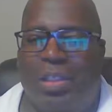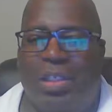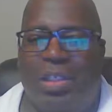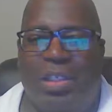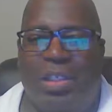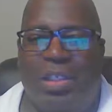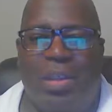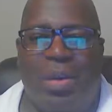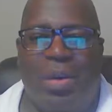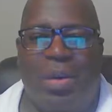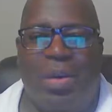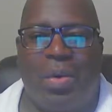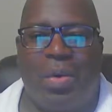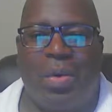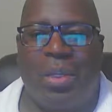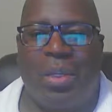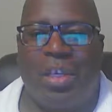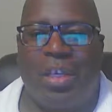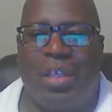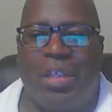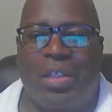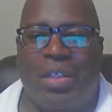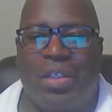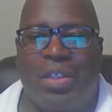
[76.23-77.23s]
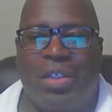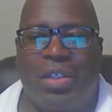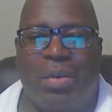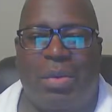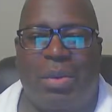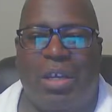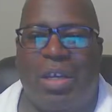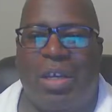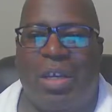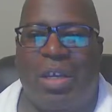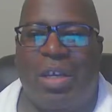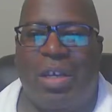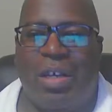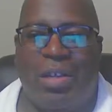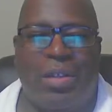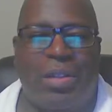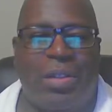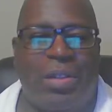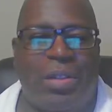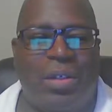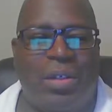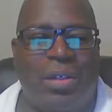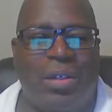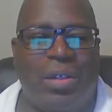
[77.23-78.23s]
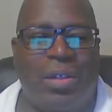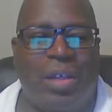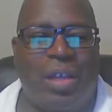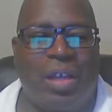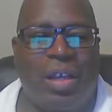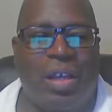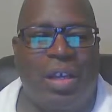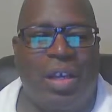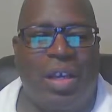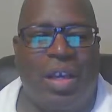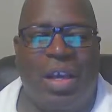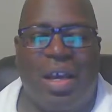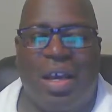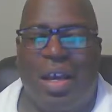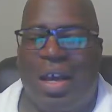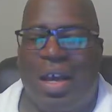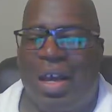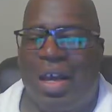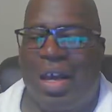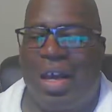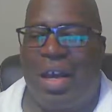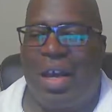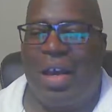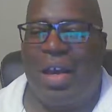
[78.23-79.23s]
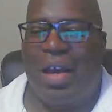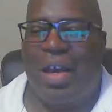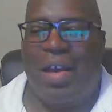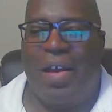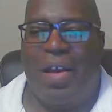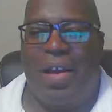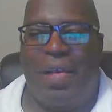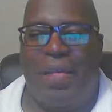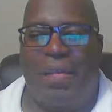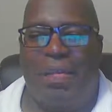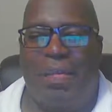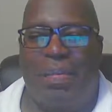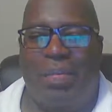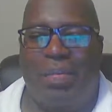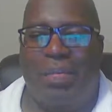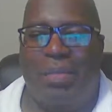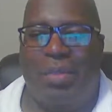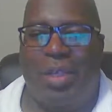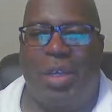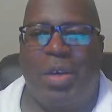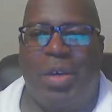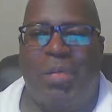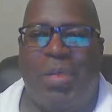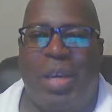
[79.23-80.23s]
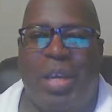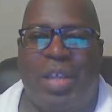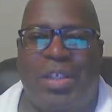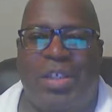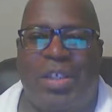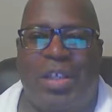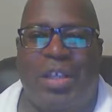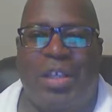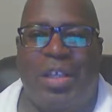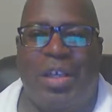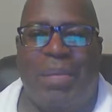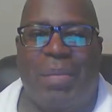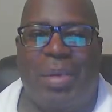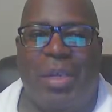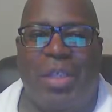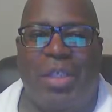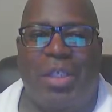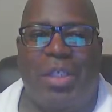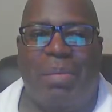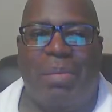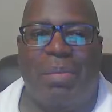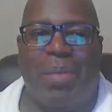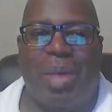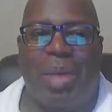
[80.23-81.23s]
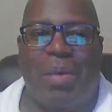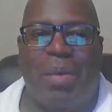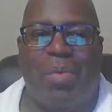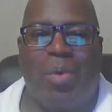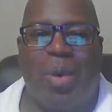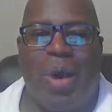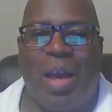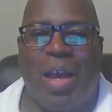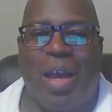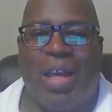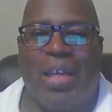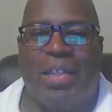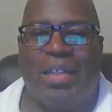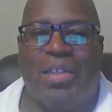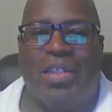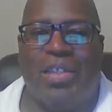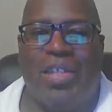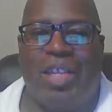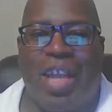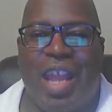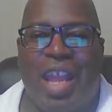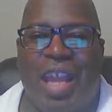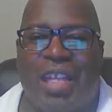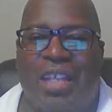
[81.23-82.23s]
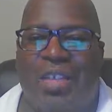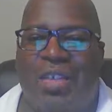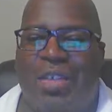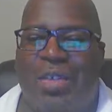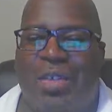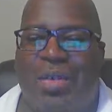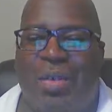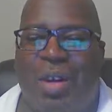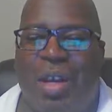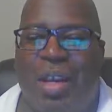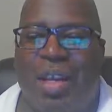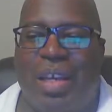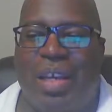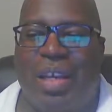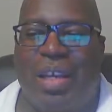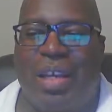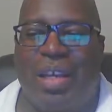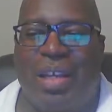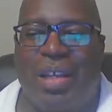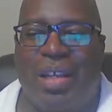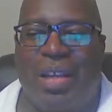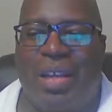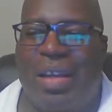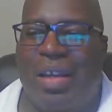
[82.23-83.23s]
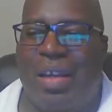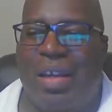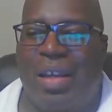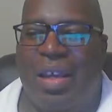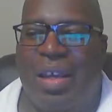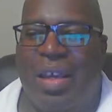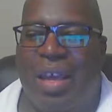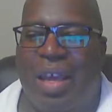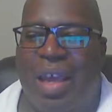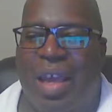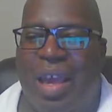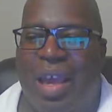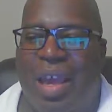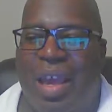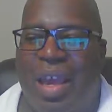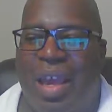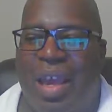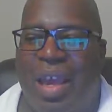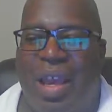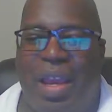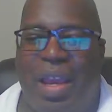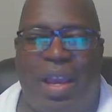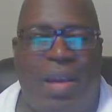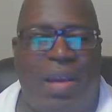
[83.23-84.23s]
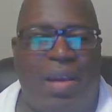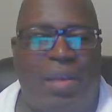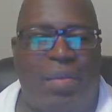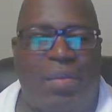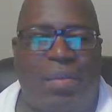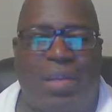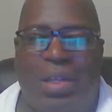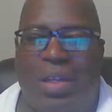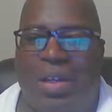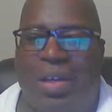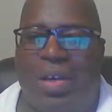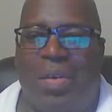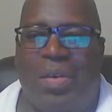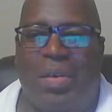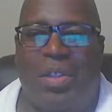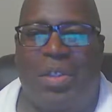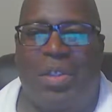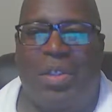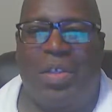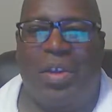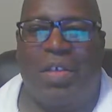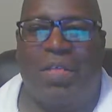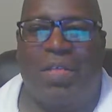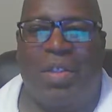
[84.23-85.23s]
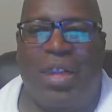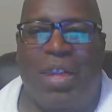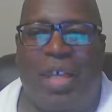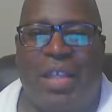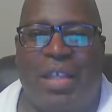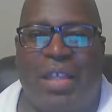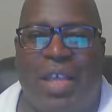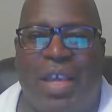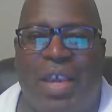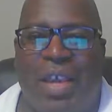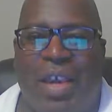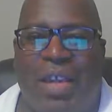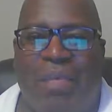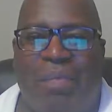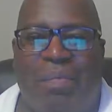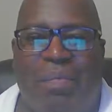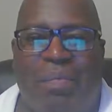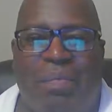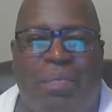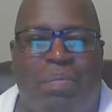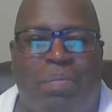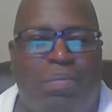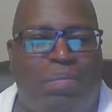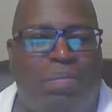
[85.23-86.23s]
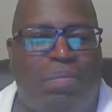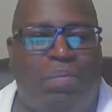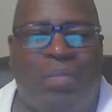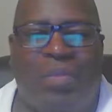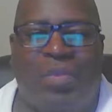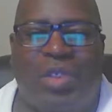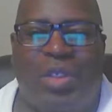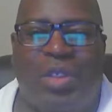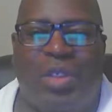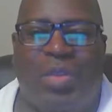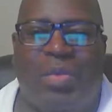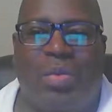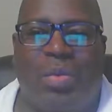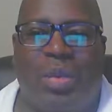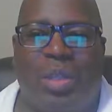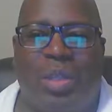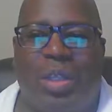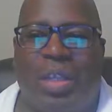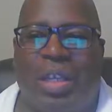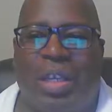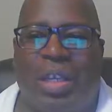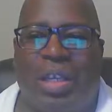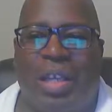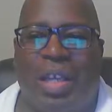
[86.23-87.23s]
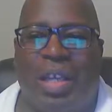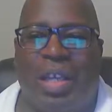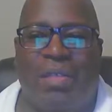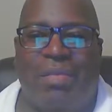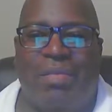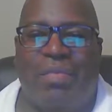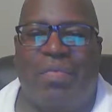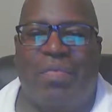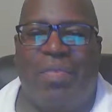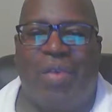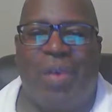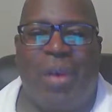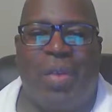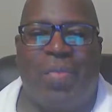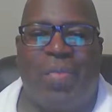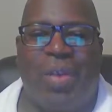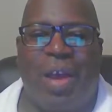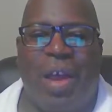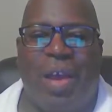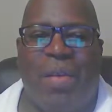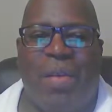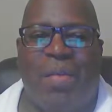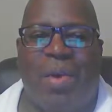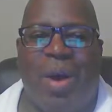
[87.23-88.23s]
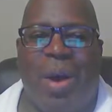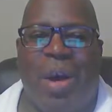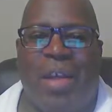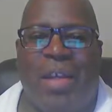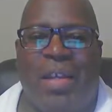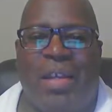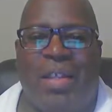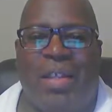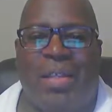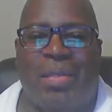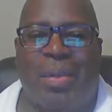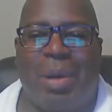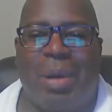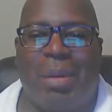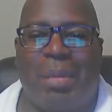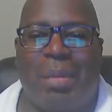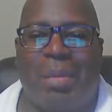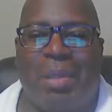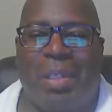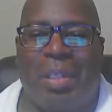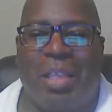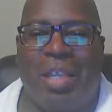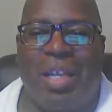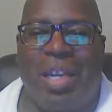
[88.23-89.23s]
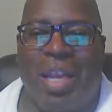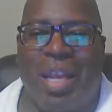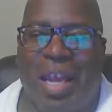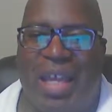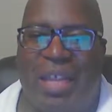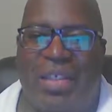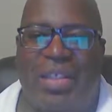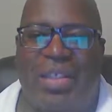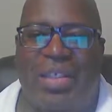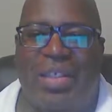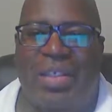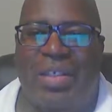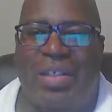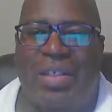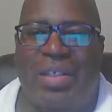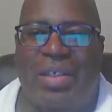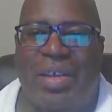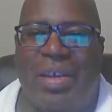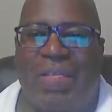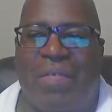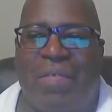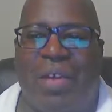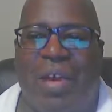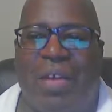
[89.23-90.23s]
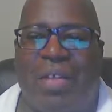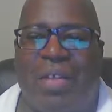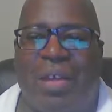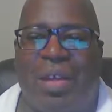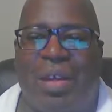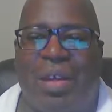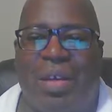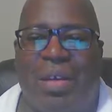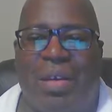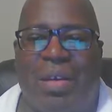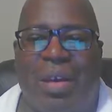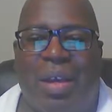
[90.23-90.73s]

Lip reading: Old English 300, basically a bunch of bum wines, Night Train, and stuff like that. Just really, that fortified wine is probably the nastiest stuff out there.